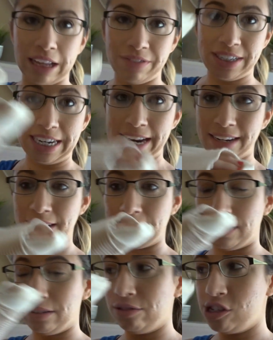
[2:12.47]

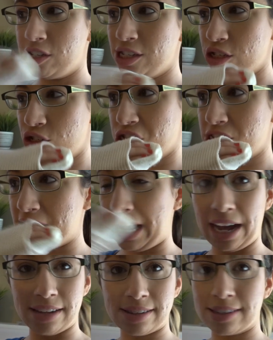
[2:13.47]
left-handed
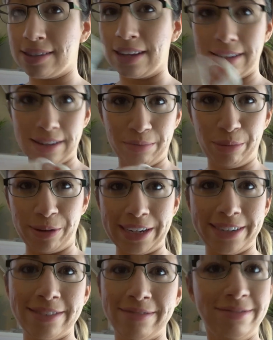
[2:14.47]
tasks at some
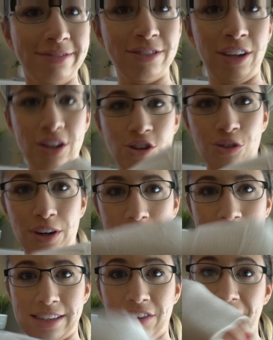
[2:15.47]
point during
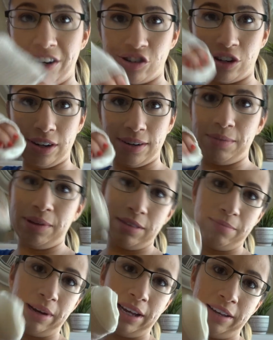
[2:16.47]
this adventure with
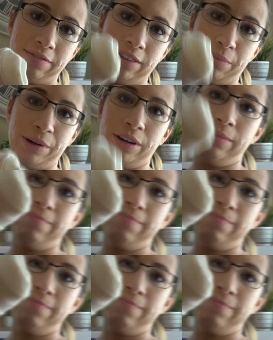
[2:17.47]
my flipper.